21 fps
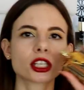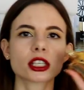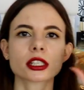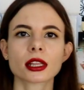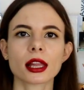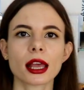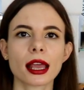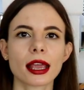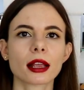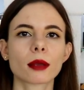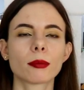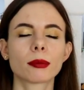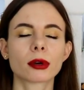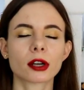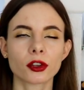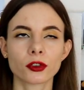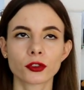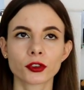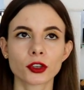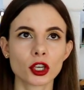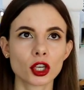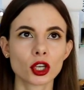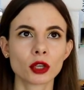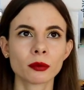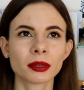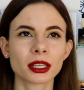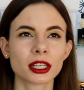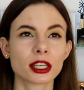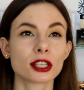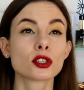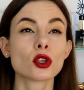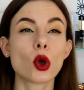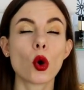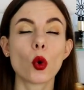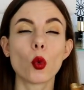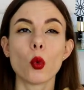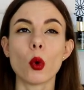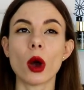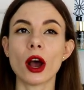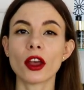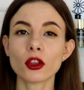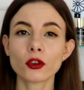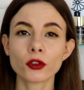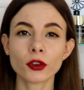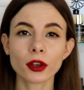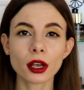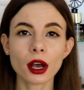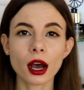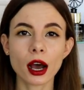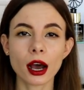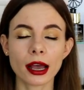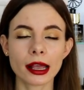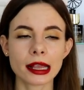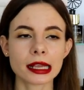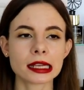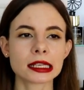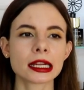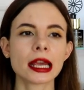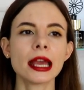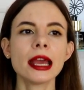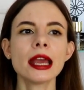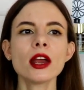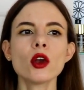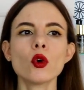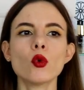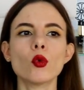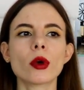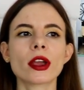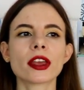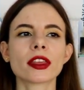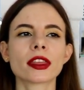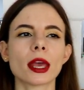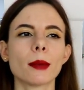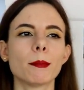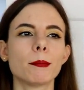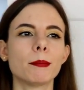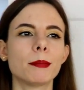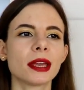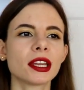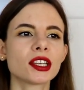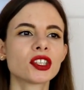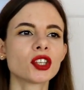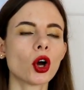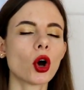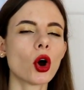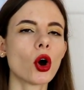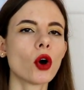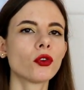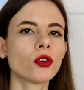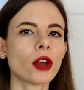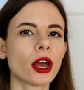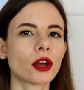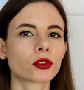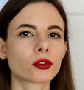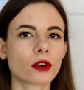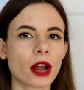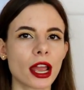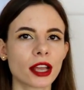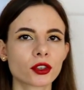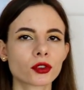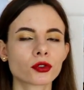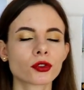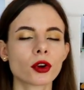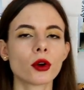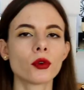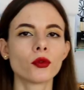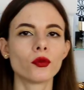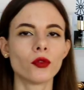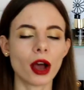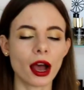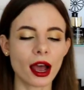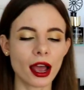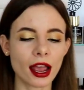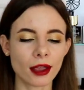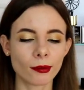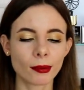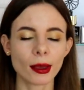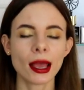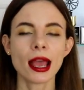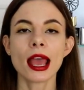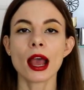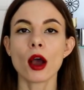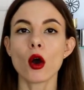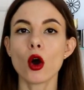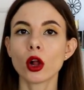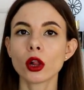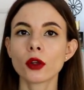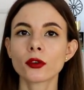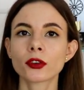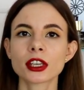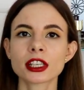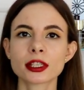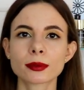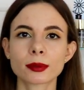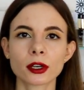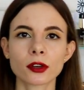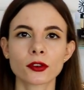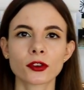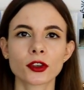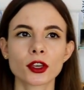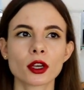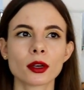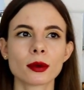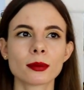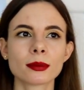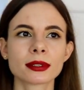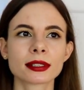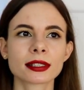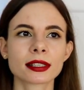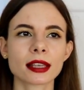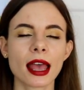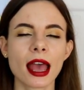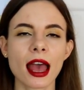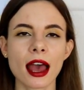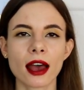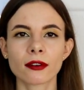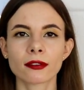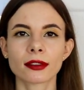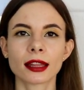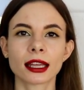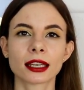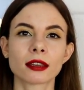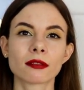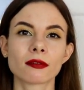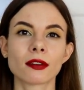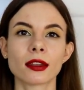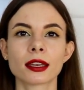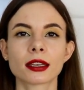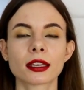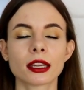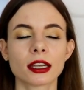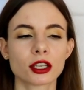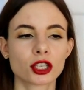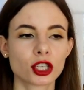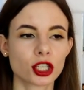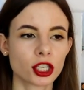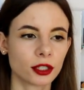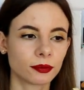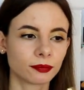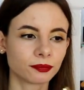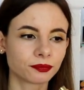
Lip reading: just like perfume that is one of a kind with a bit of a retro vibe. All of his perfumes have that vintage